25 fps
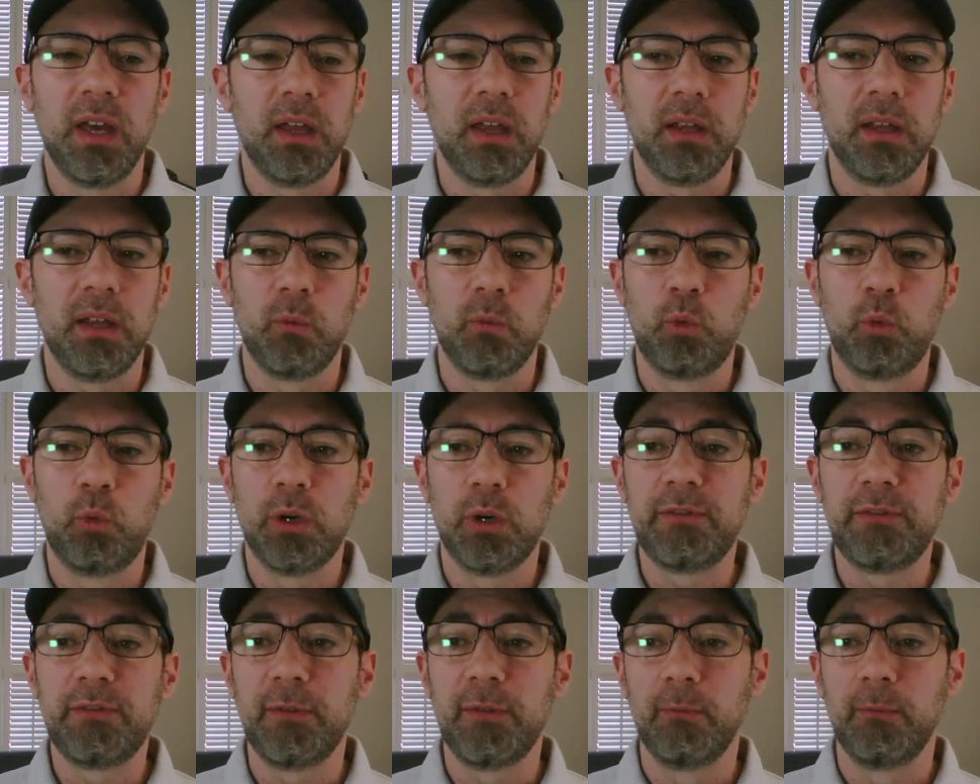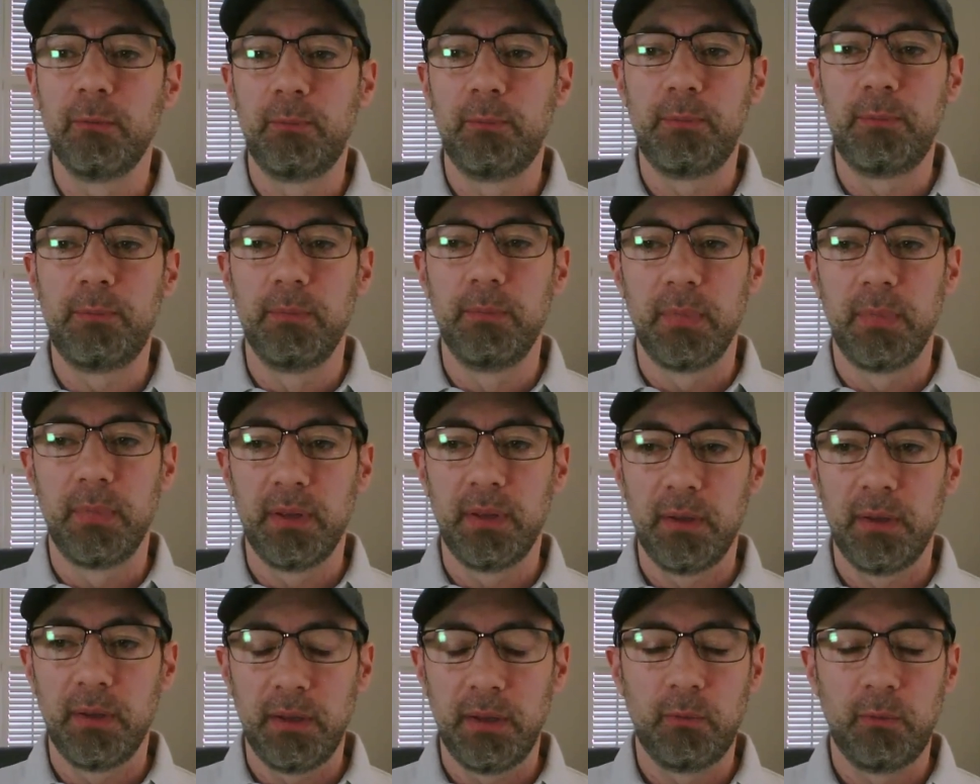Wolf,
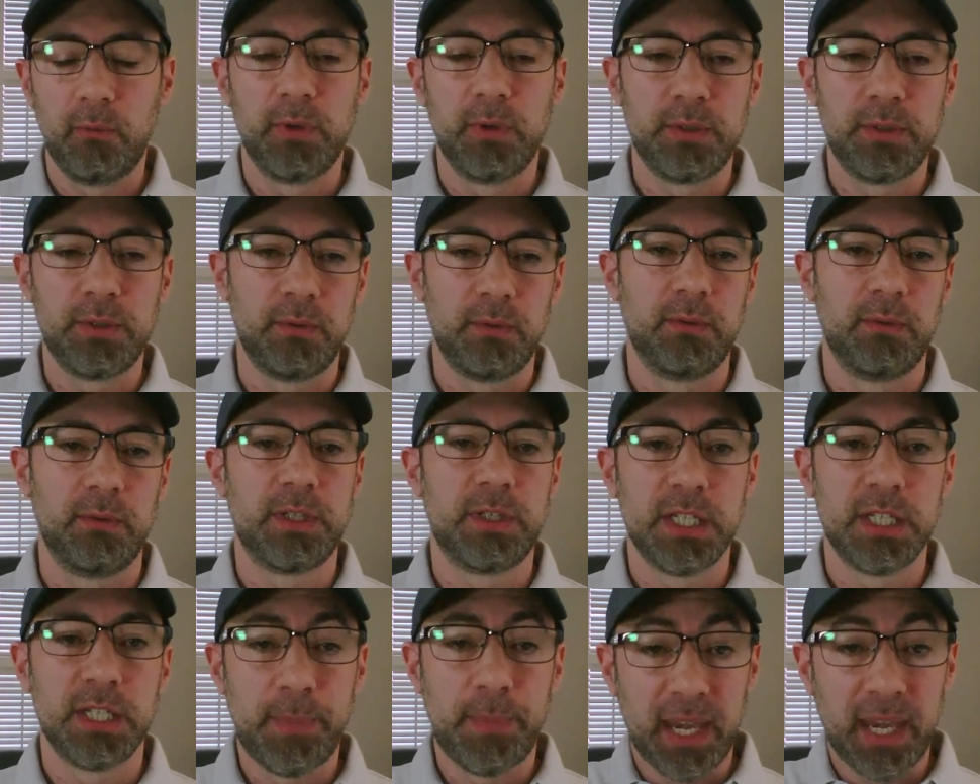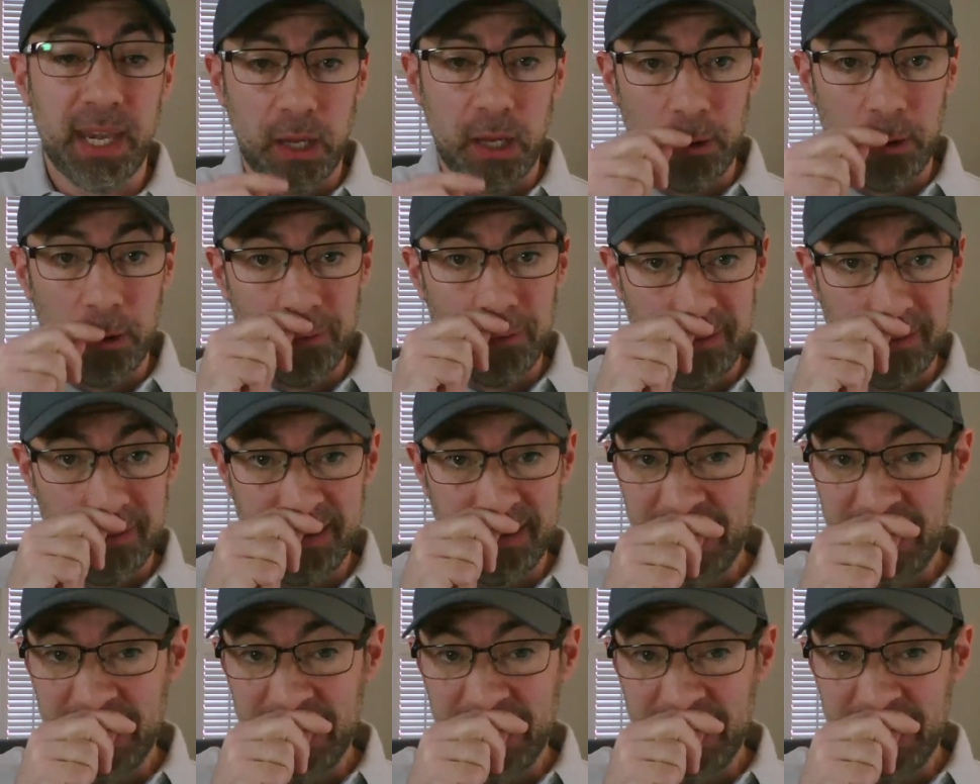which was just Petco.